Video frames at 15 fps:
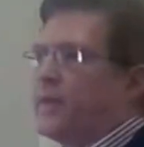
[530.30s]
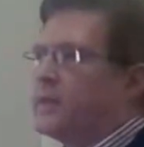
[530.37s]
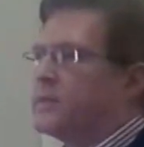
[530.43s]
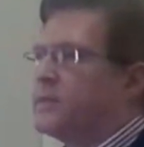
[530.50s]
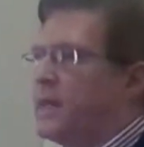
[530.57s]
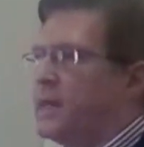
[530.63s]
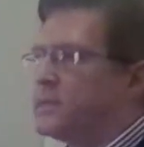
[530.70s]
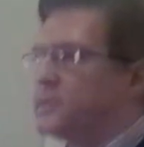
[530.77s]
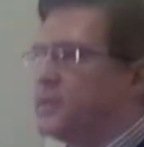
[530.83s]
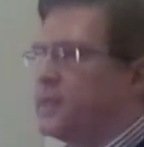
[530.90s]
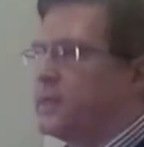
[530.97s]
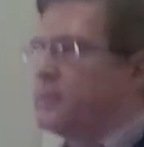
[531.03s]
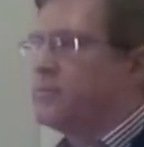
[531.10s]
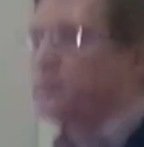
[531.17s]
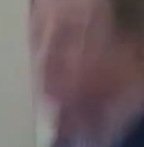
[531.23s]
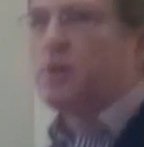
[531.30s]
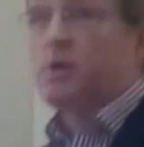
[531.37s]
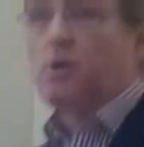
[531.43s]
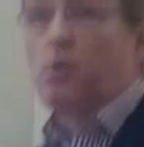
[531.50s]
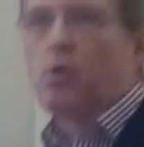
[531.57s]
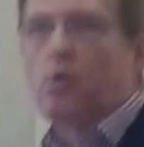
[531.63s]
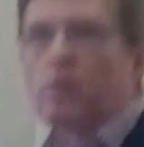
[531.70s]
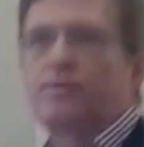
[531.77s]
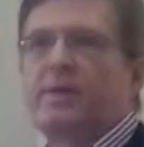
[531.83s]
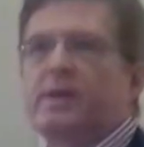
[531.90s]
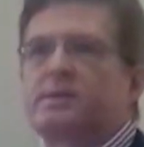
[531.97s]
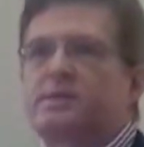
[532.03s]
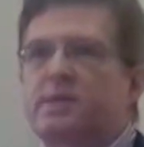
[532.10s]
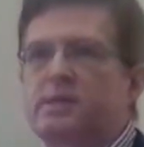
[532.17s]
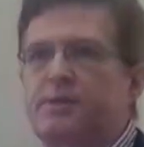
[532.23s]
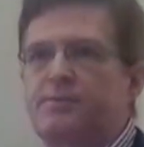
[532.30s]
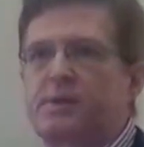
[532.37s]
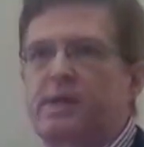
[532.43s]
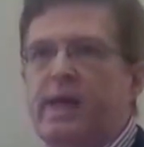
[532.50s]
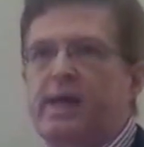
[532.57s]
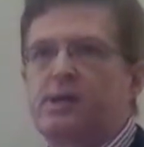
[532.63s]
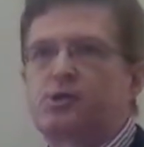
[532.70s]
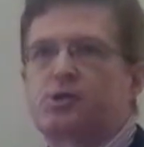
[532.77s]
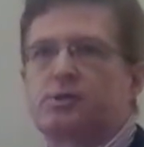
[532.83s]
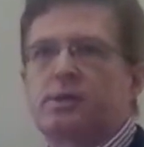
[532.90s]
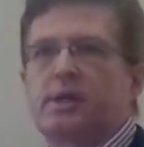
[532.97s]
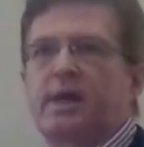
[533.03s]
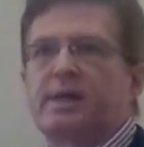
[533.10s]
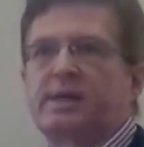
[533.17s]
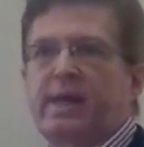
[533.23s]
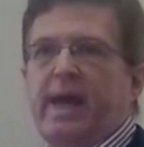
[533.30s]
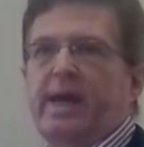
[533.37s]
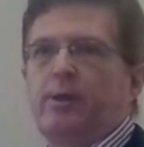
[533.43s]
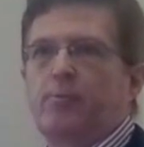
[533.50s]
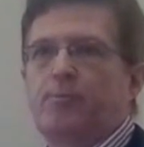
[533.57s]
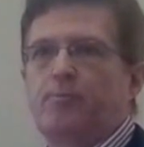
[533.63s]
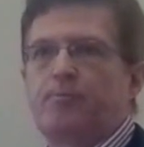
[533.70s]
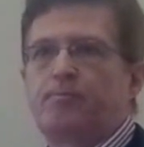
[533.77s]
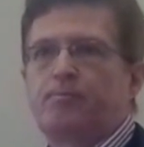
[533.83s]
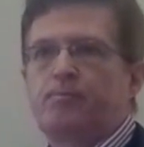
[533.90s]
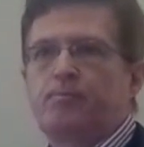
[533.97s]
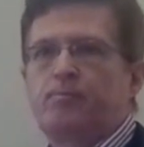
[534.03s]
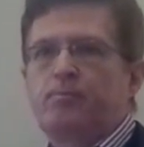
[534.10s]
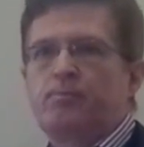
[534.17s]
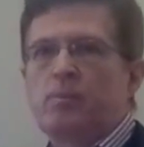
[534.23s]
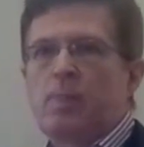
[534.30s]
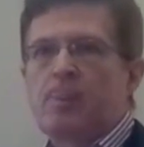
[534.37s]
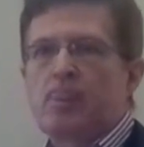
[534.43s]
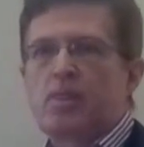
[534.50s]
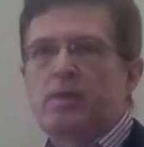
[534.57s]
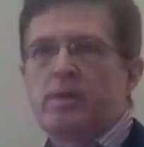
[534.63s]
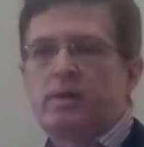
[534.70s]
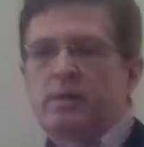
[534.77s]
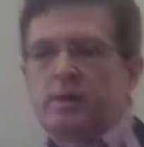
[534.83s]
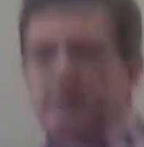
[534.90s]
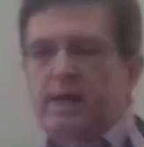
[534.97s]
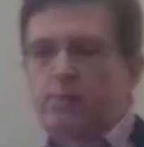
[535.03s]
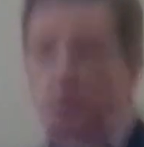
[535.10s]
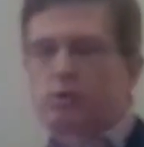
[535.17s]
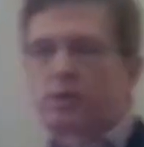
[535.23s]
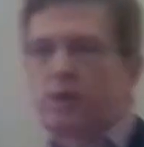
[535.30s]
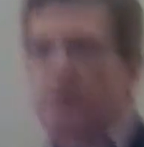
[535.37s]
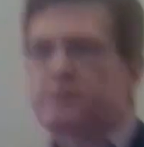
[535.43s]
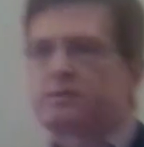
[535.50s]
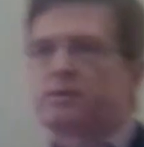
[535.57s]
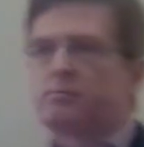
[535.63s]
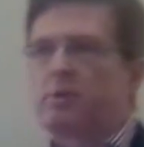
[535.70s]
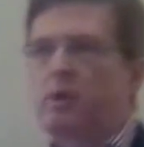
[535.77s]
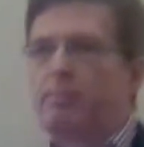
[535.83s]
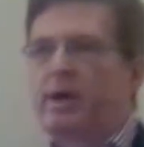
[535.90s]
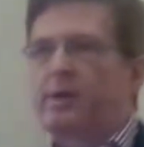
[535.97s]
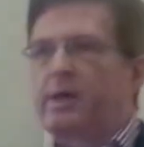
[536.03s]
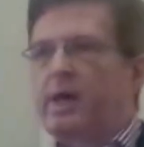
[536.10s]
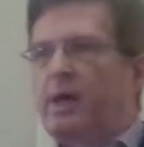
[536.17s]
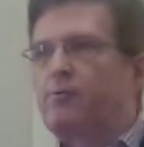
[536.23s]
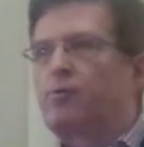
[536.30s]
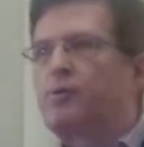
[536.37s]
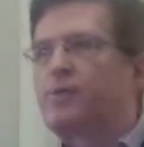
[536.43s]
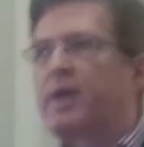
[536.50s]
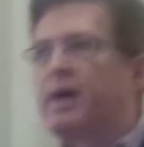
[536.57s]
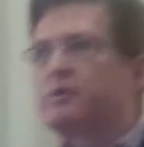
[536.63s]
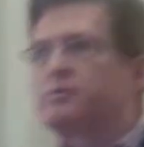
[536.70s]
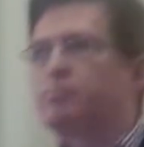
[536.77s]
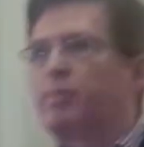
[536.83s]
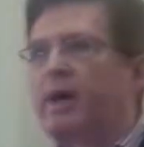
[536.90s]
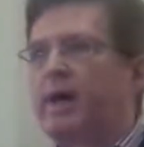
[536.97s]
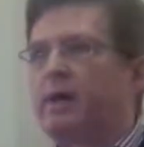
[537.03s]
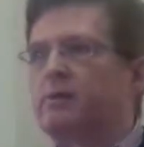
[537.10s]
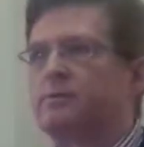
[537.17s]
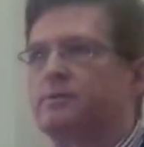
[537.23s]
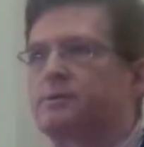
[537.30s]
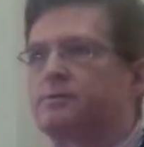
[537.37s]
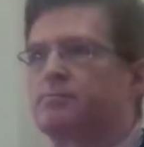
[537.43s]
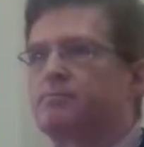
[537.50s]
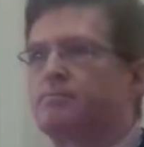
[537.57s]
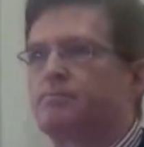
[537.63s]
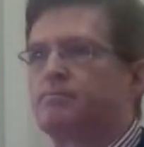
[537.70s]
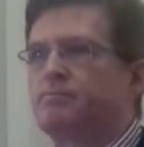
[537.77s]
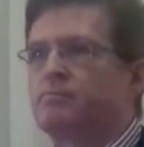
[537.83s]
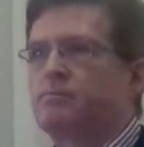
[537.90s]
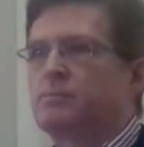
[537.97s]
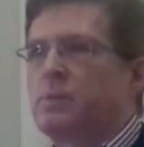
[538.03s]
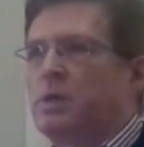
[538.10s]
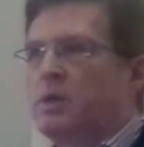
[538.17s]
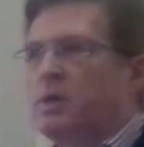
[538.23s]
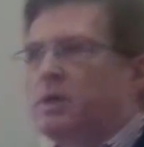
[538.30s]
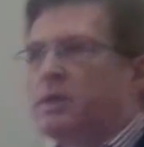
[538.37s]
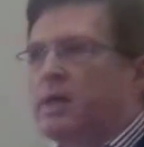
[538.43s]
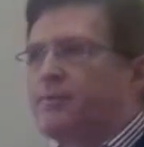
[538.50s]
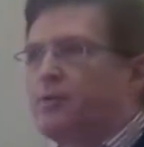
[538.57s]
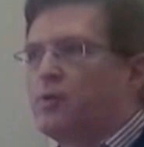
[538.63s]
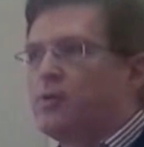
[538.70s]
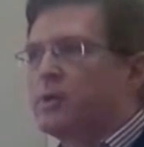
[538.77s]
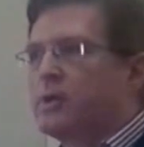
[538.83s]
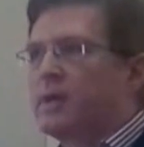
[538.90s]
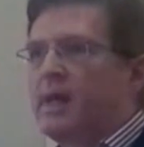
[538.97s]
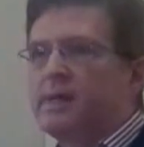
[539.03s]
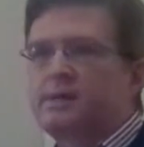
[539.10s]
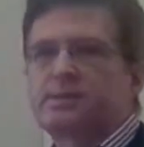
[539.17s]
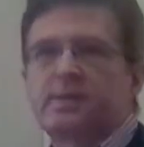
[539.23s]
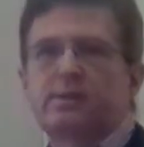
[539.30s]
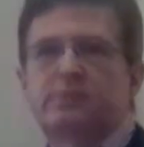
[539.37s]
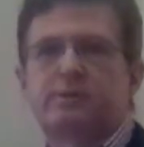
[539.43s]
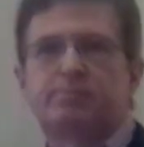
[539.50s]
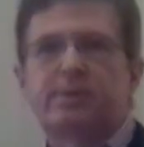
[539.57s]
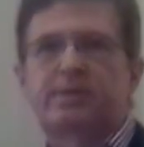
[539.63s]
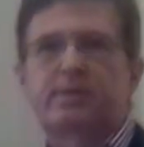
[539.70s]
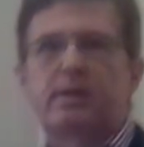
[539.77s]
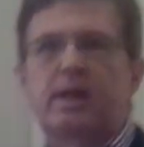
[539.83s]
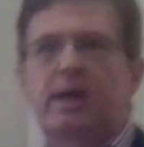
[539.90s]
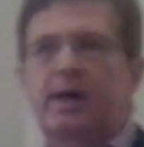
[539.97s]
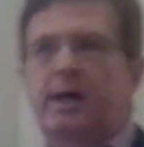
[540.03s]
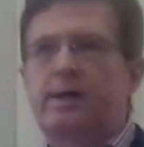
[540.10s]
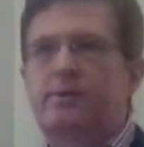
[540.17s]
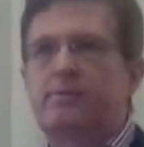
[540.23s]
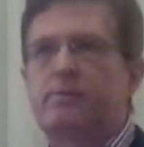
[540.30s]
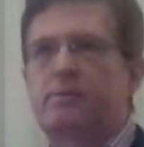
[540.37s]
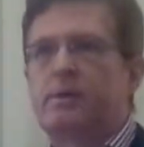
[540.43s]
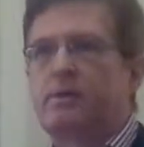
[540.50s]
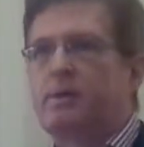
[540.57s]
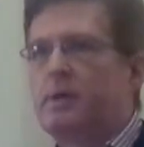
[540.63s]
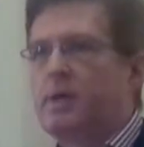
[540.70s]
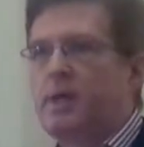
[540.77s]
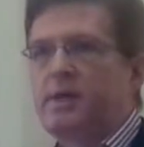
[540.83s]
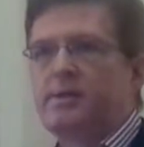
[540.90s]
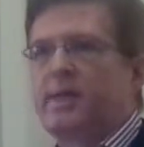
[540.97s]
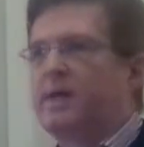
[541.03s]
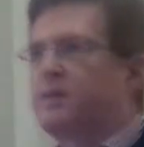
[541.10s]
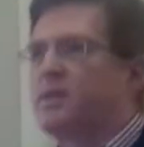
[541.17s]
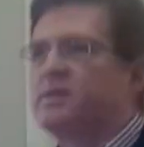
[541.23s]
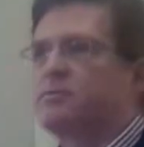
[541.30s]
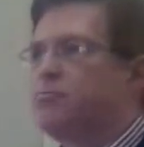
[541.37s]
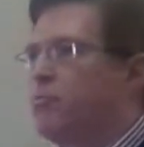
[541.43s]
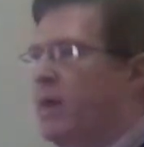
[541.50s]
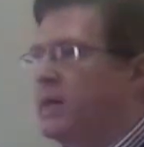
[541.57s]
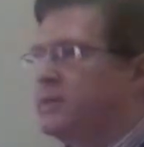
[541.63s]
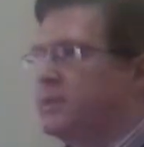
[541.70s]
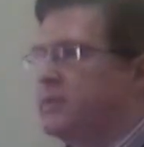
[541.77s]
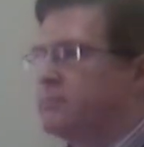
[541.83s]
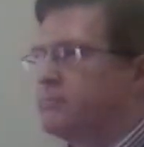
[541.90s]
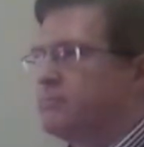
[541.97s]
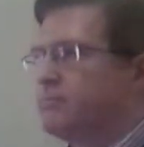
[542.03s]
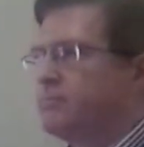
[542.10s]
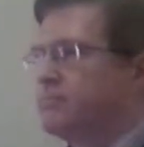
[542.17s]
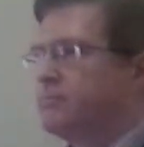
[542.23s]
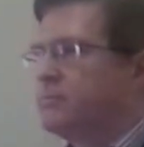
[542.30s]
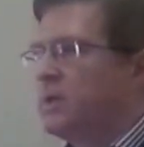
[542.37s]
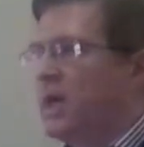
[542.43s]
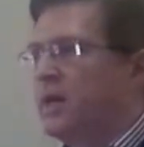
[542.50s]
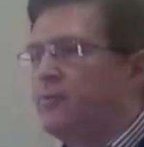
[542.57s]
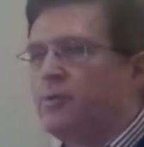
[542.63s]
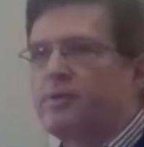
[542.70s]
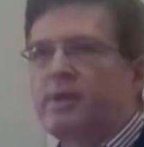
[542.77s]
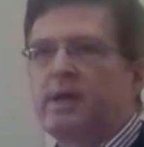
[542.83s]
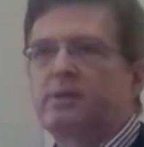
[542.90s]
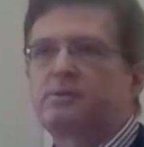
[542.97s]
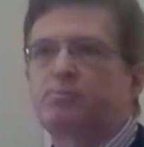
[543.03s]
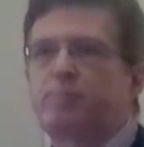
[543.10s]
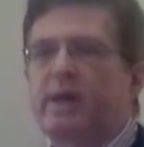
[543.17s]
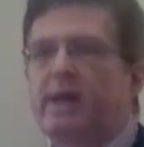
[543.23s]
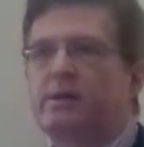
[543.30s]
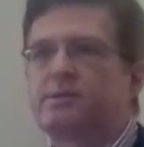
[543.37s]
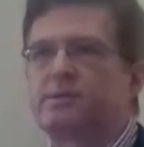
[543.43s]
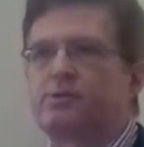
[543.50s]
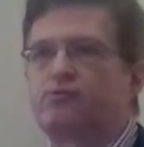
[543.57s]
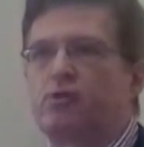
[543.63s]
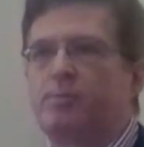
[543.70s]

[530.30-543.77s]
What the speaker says: of that testing, all of that certification again. It will cost them about £100,000. Now, if you're a GlaxoSmithKline, that doesn't matter. £100,000 is a